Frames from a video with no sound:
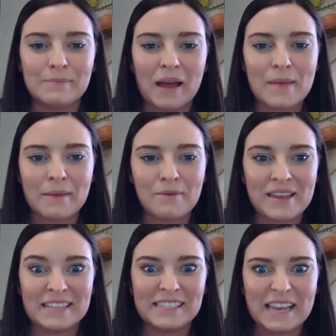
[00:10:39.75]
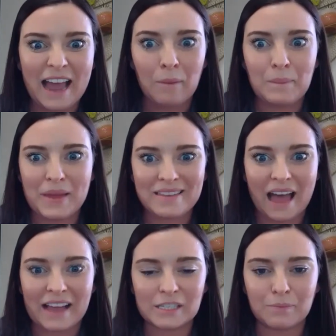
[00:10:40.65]
but maybe we can see how big
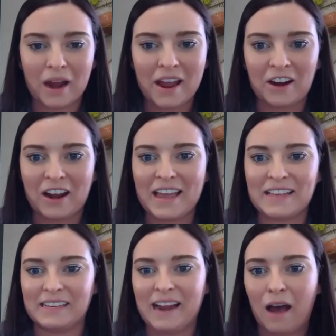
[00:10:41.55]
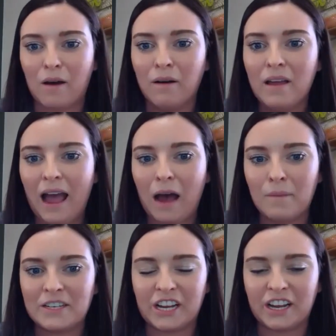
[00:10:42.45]
that sprayer is and how how
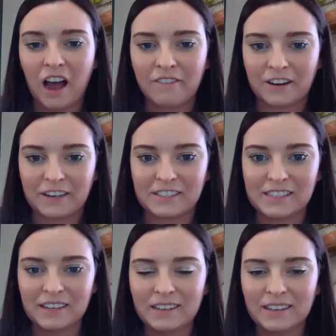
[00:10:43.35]
much it covers.